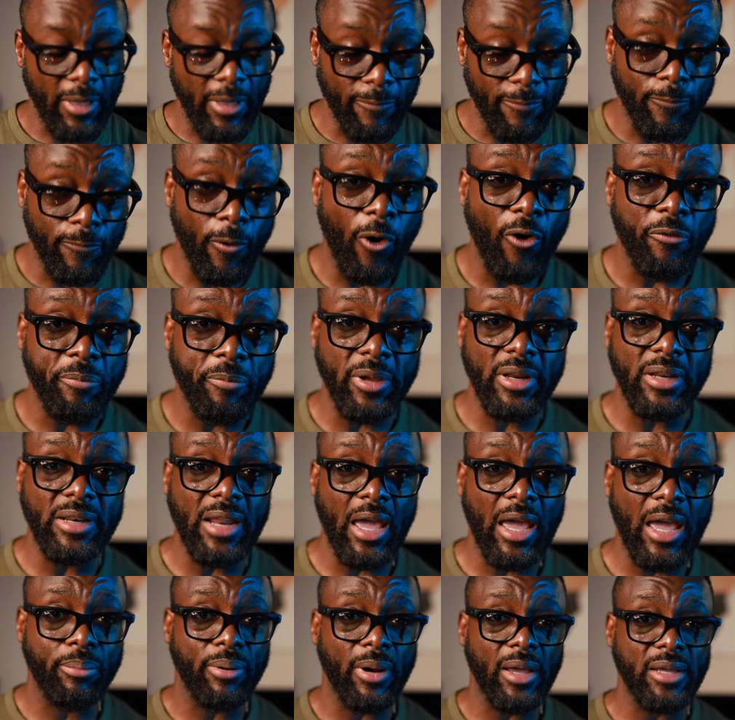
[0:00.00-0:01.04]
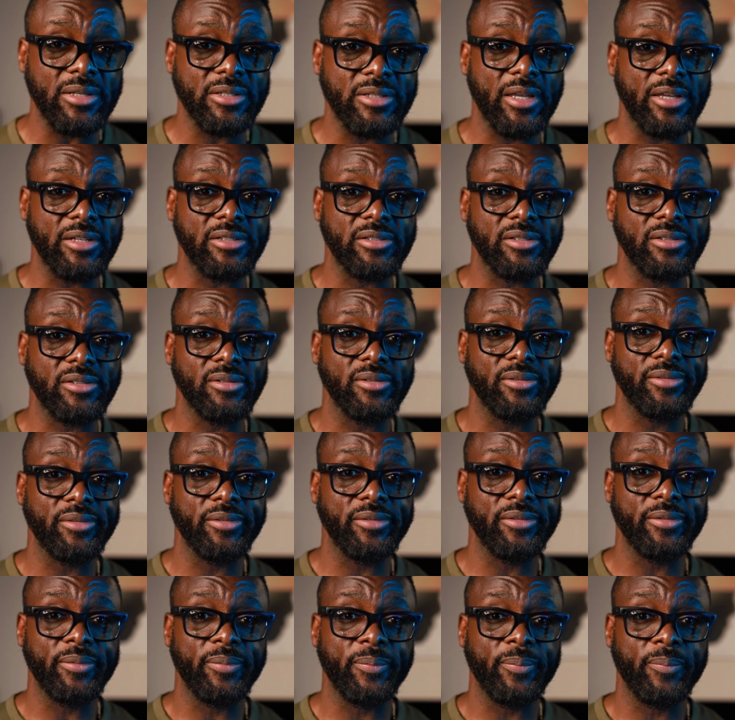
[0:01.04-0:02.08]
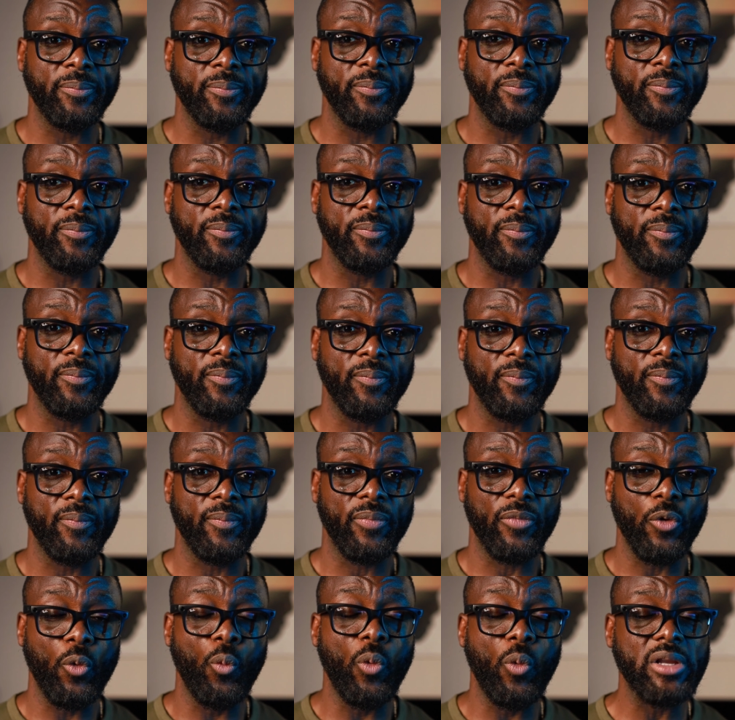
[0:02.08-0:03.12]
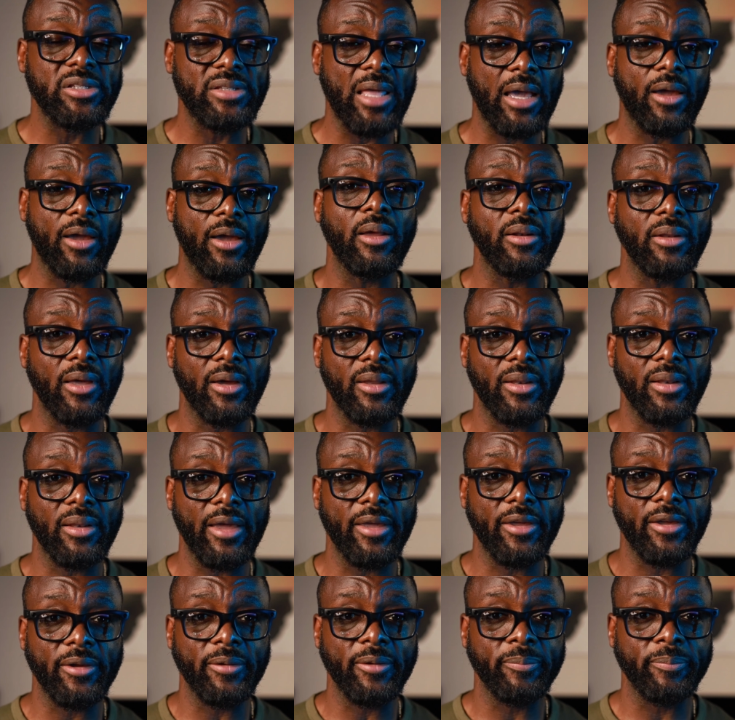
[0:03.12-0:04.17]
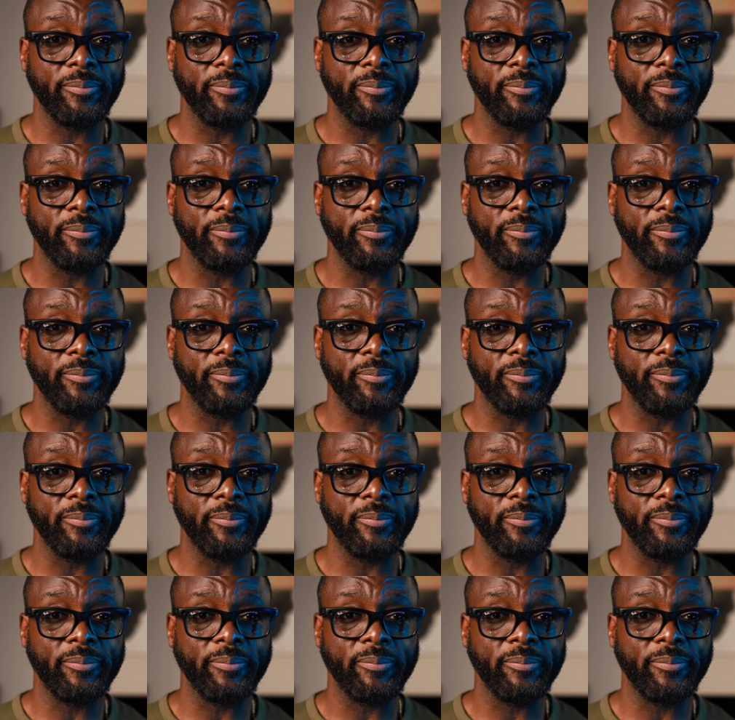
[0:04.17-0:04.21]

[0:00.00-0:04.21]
involvement in that process. What is that going to look like?